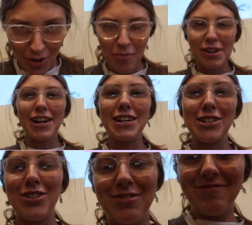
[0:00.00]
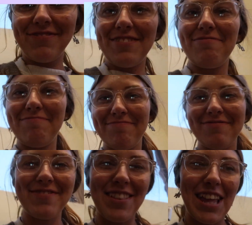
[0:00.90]
Oh my gosh.
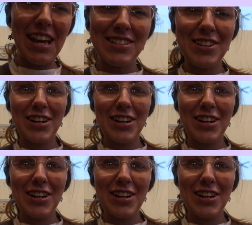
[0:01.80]
Is it